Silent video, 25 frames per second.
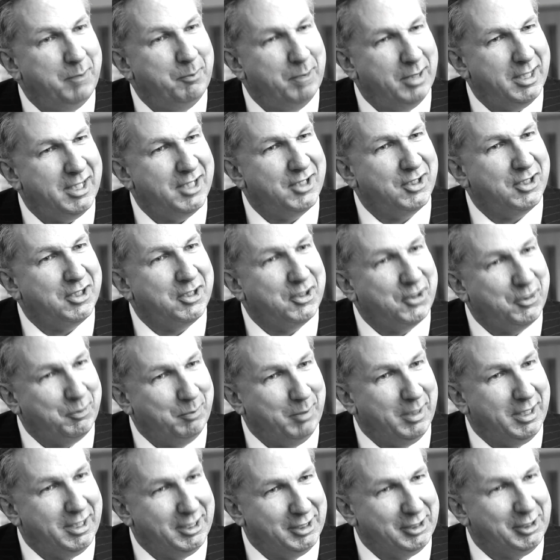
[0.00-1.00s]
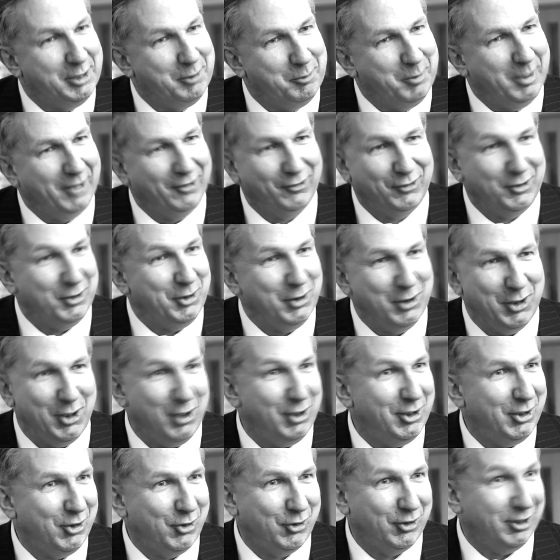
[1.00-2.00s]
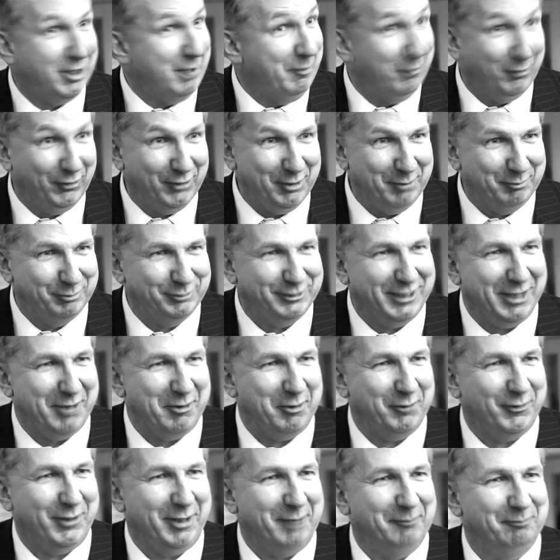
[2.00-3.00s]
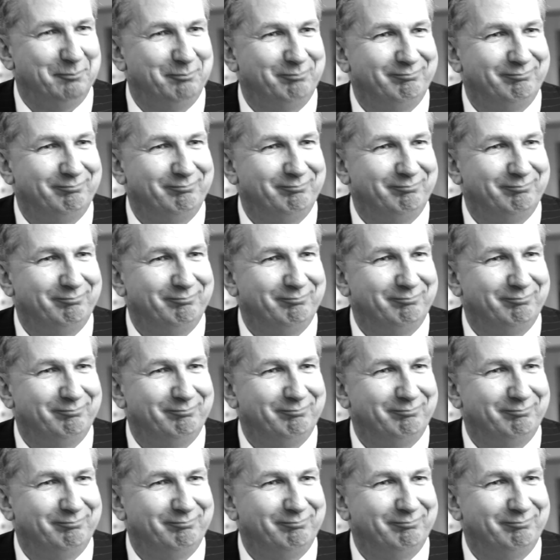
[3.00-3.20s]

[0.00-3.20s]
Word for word: Be part of the sparkle at Weston College. I'm so proud of it.